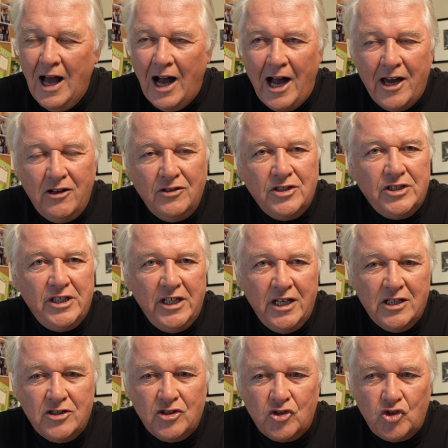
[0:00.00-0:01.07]
I don't see it
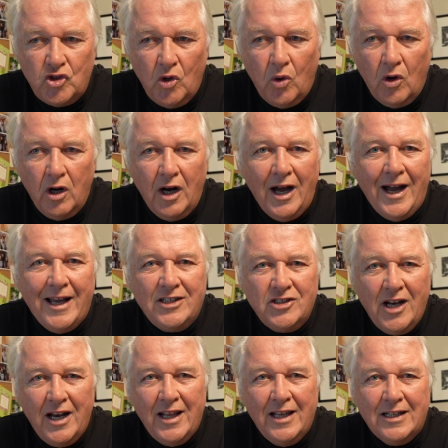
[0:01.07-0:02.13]
as a chore. I
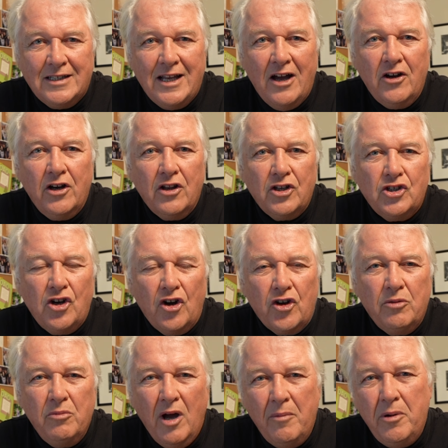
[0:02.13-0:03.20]
try to get down into the
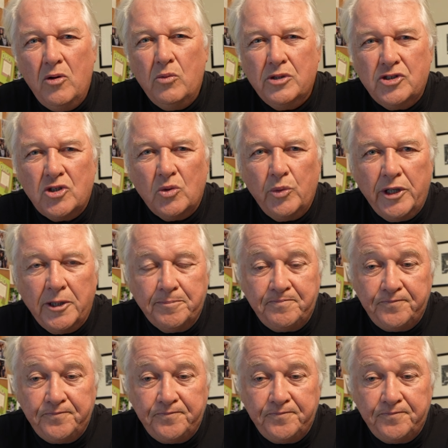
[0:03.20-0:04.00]
darkroom about once a week.